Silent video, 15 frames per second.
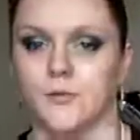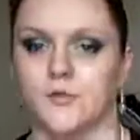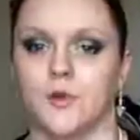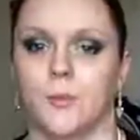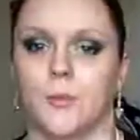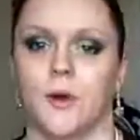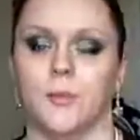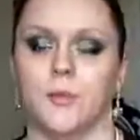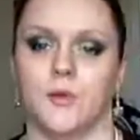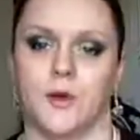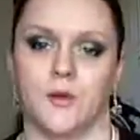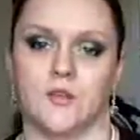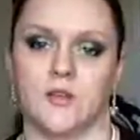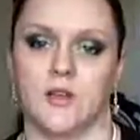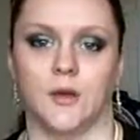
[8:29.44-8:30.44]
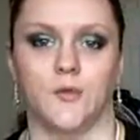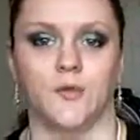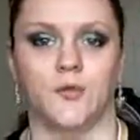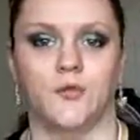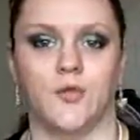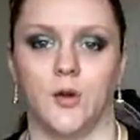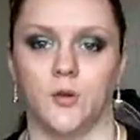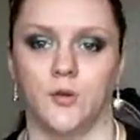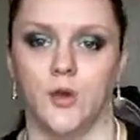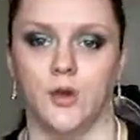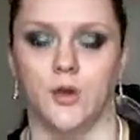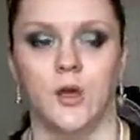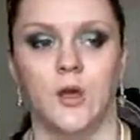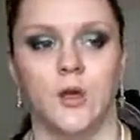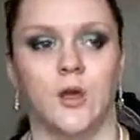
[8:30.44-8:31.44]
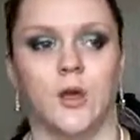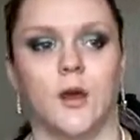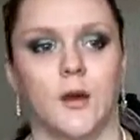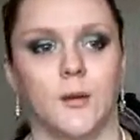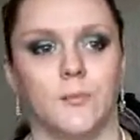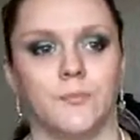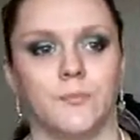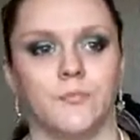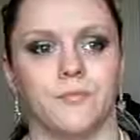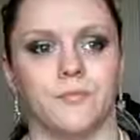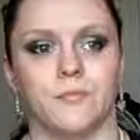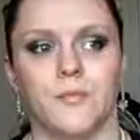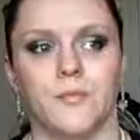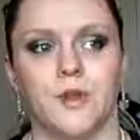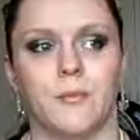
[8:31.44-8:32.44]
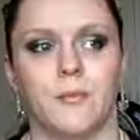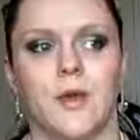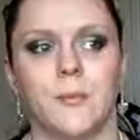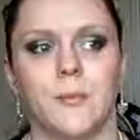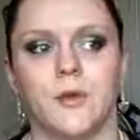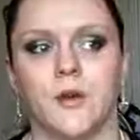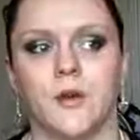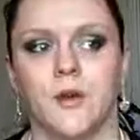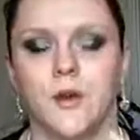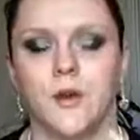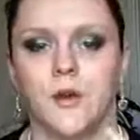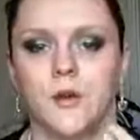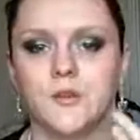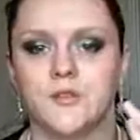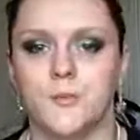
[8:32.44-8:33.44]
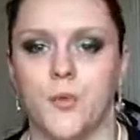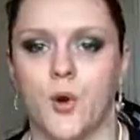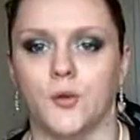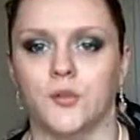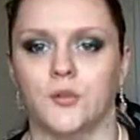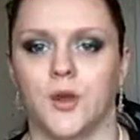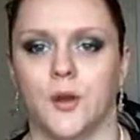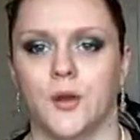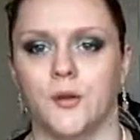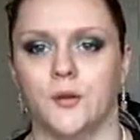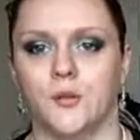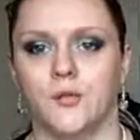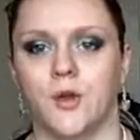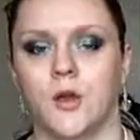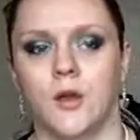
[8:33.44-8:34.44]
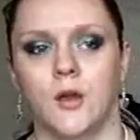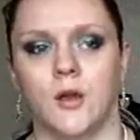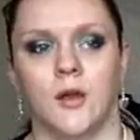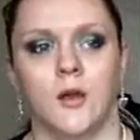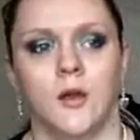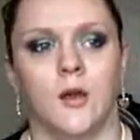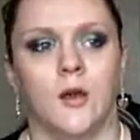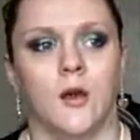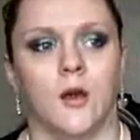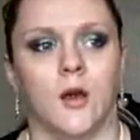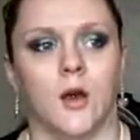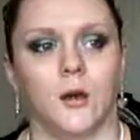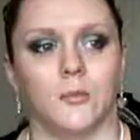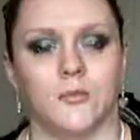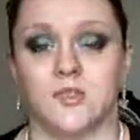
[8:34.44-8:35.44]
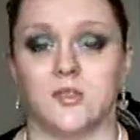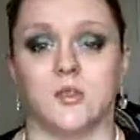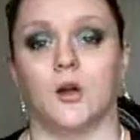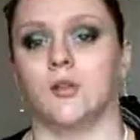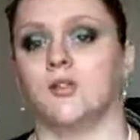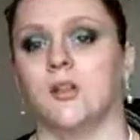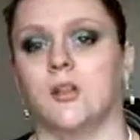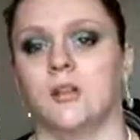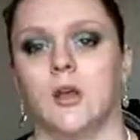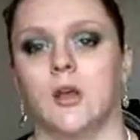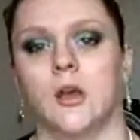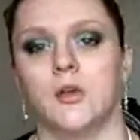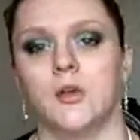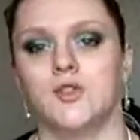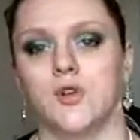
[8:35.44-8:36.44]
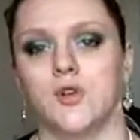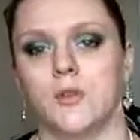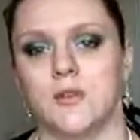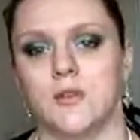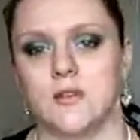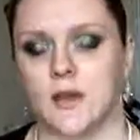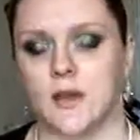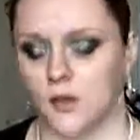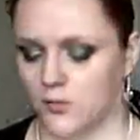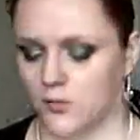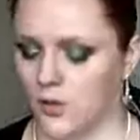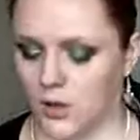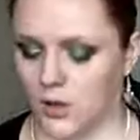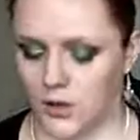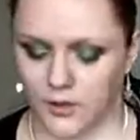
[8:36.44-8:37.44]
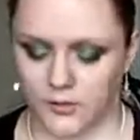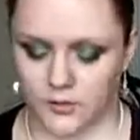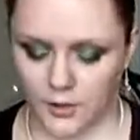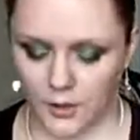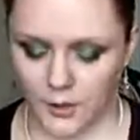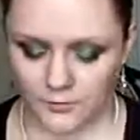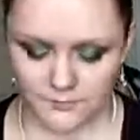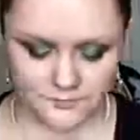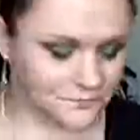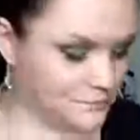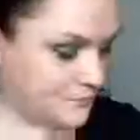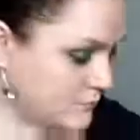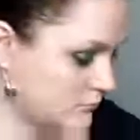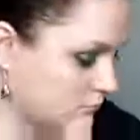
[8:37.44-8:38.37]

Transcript: kind of top up throughout the day if you feel that you know, maybe a spot has kind of started during the day, if you like. So